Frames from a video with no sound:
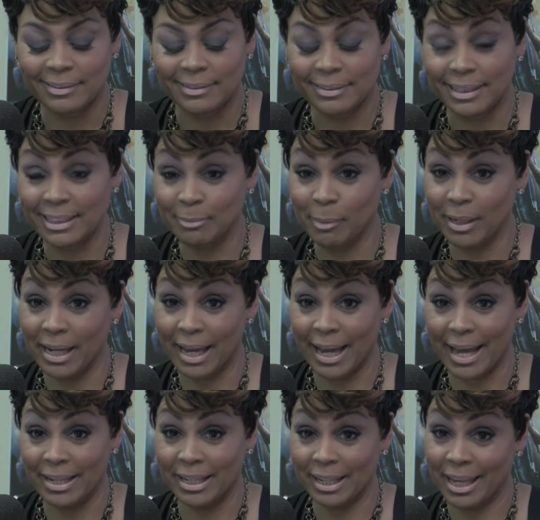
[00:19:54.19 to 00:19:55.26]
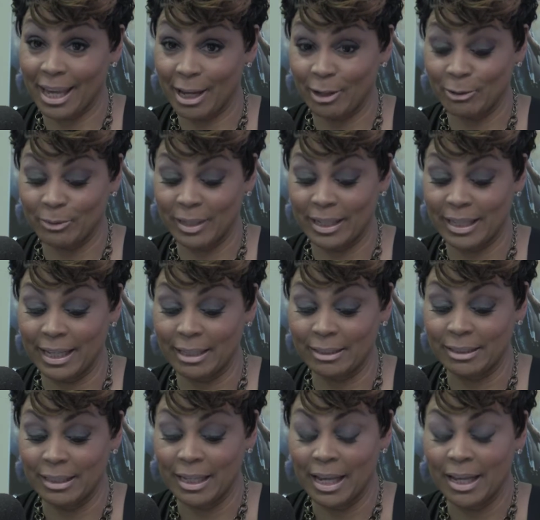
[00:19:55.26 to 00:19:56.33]
this money I got in the account, and
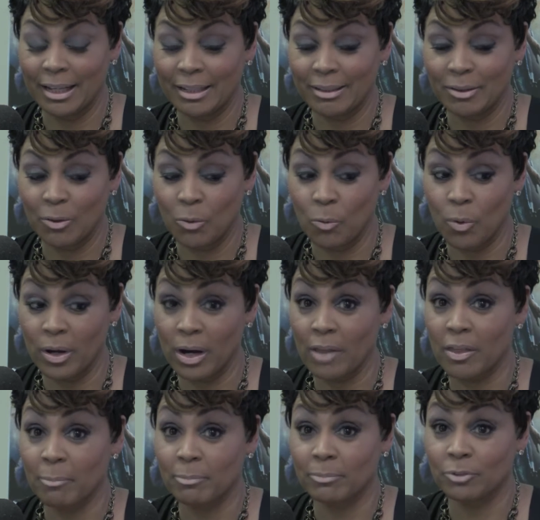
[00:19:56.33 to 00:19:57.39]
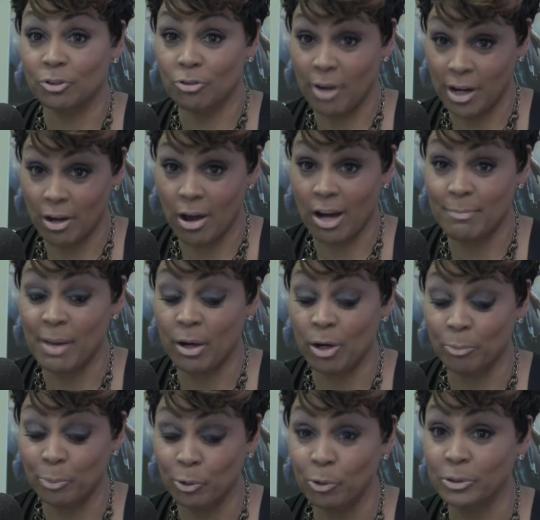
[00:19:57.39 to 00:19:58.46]
then what other credit card am I
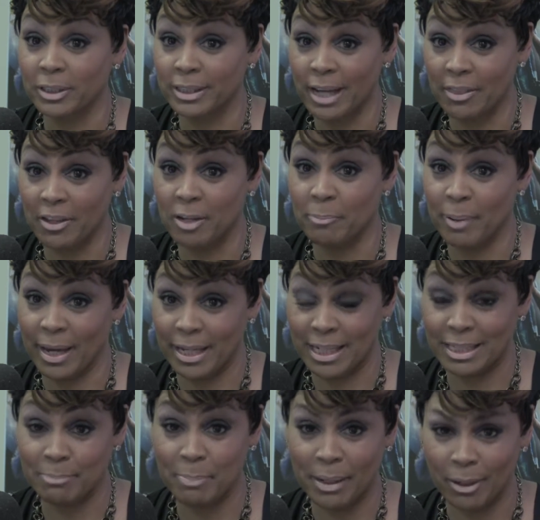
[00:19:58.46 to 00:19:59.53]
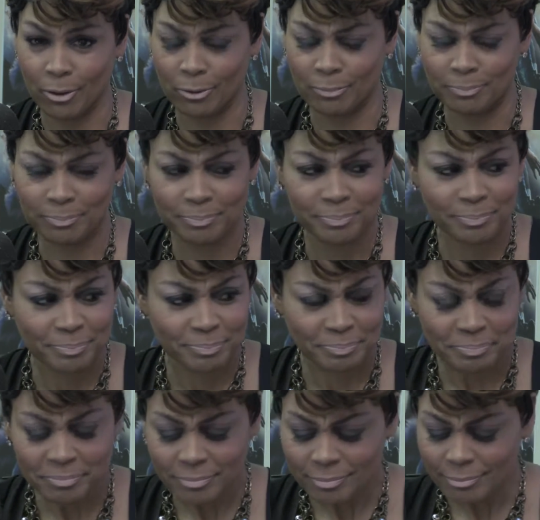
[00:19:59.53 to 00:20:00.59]
going to pull together to pay this bill?
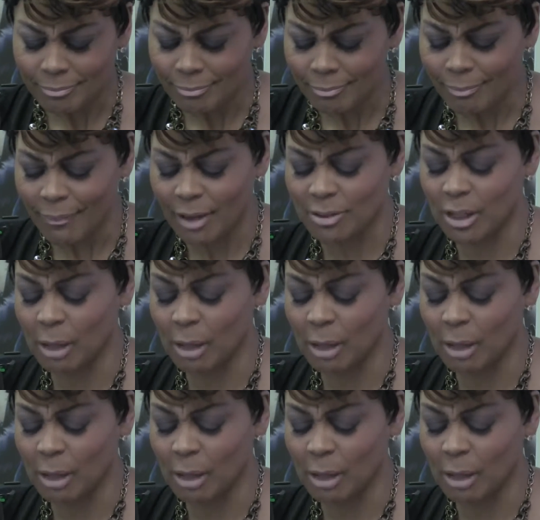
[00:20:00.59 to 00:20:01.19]
So